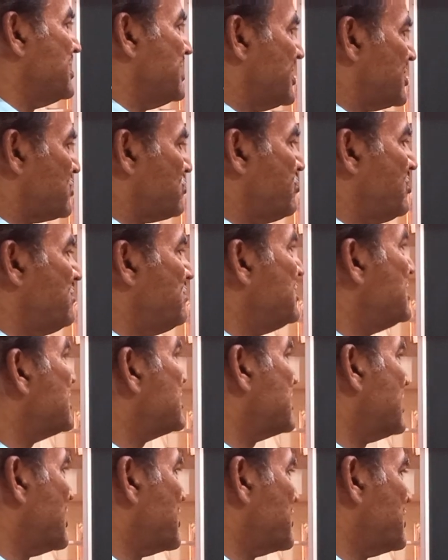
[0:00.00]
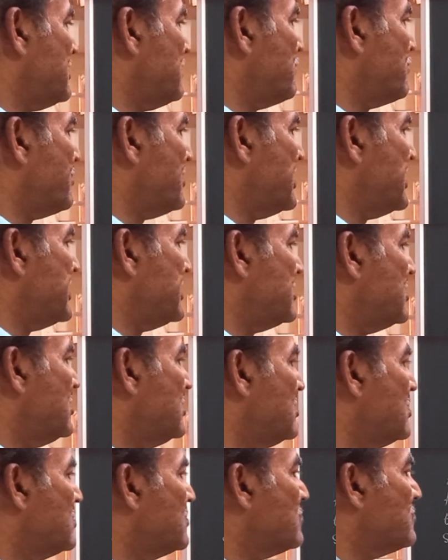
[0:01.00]
SP means section plane
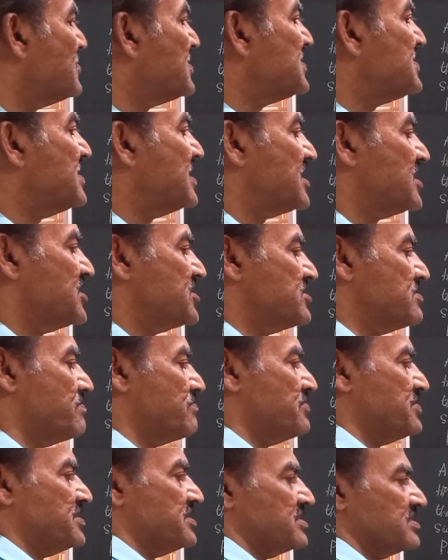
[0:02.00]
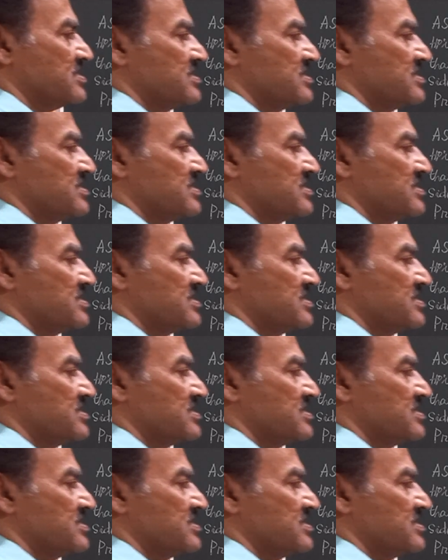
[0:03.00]
with the HP.